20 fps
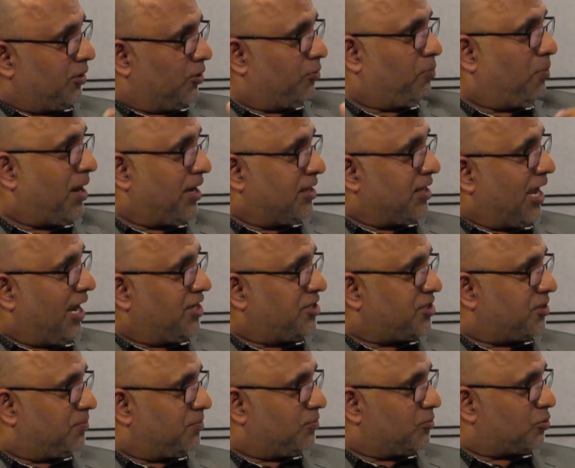buy the
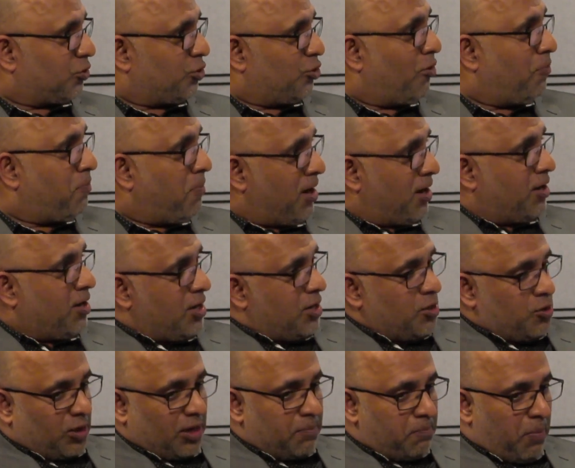item. So you
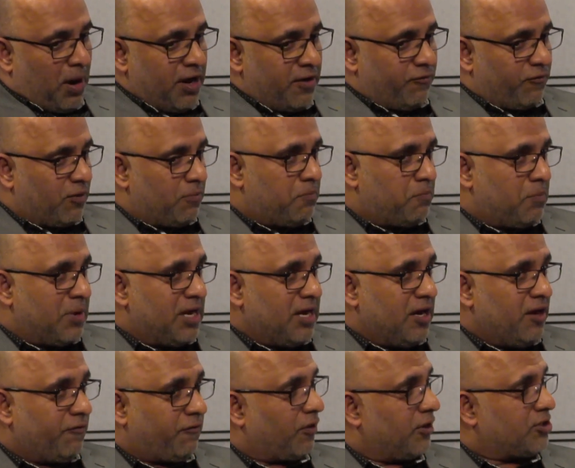can buy from many
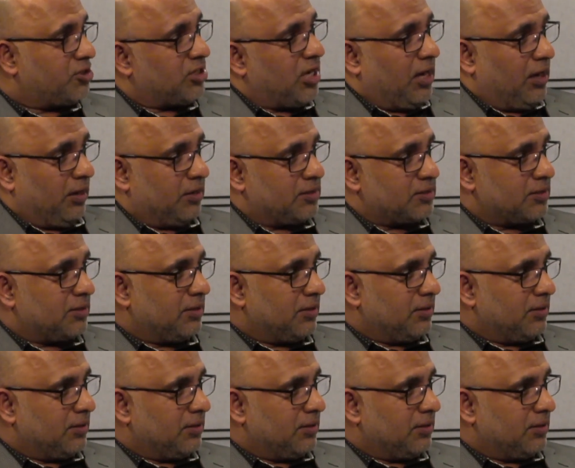different channels.